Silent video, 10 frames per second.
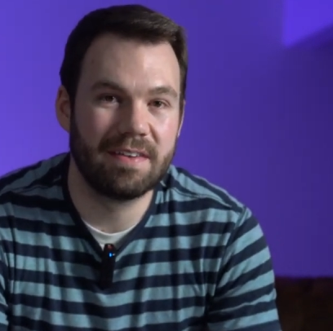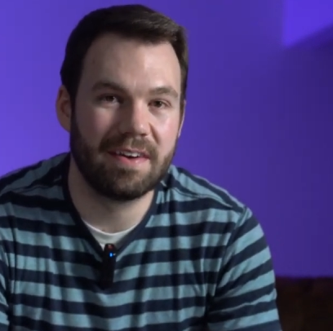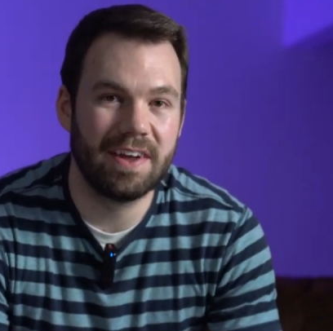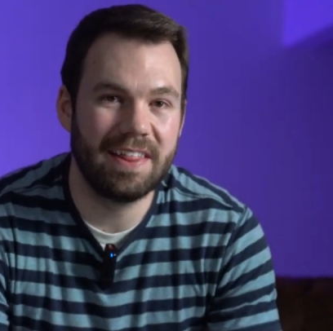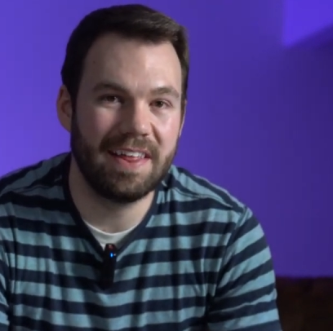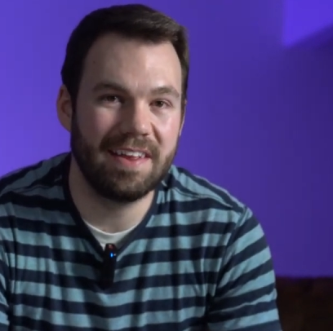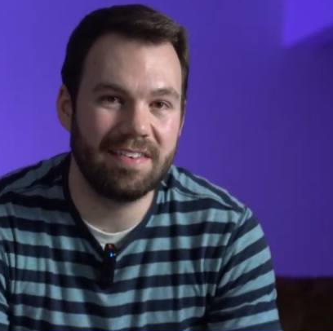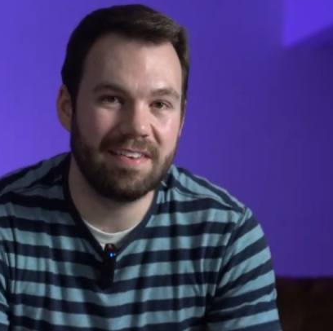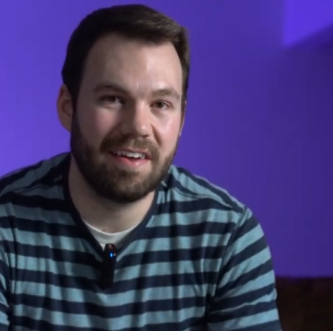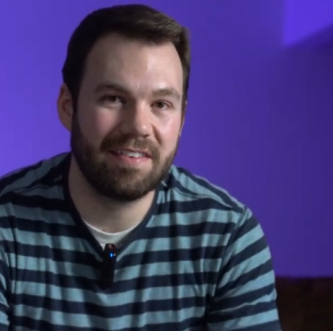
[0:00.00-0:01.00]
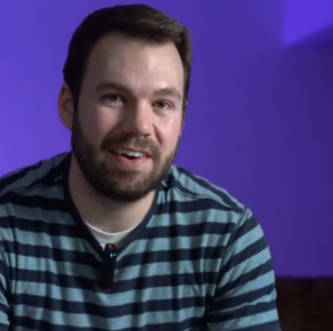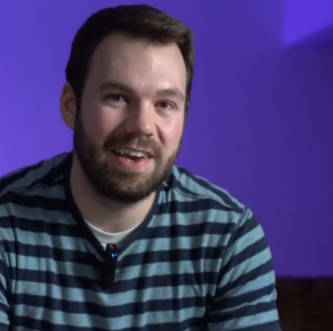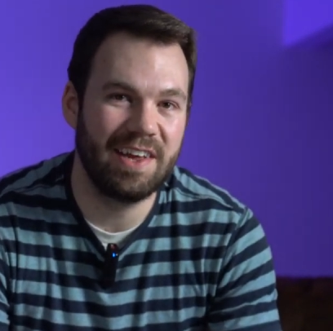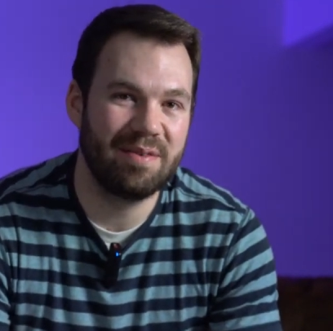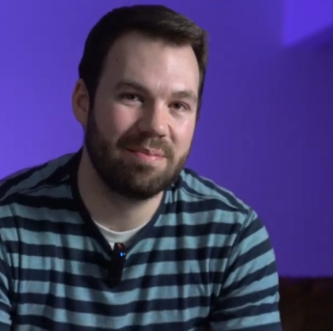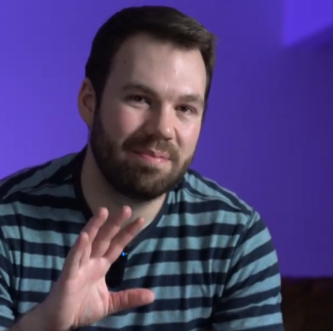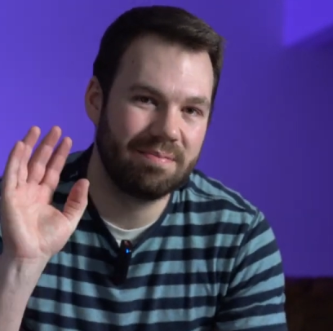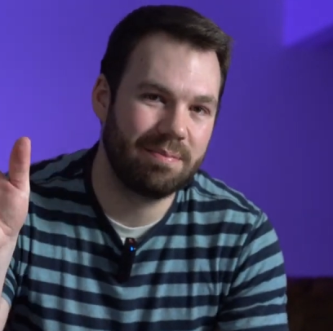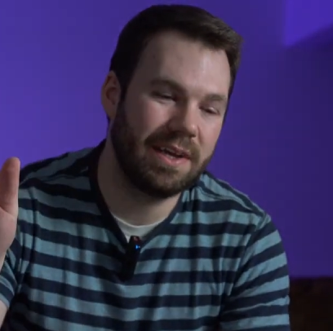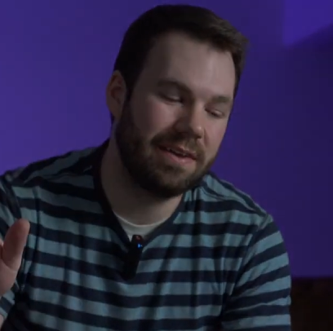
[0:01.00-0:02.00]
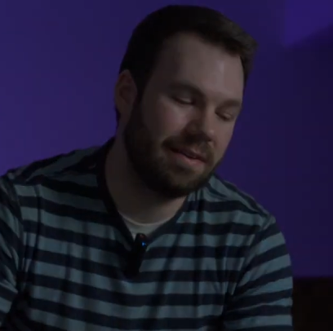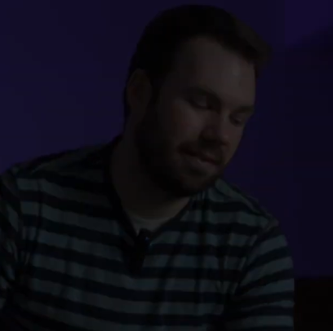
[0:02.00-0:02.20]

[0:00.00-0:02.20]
Okay, thanks. Have a great day. Bye.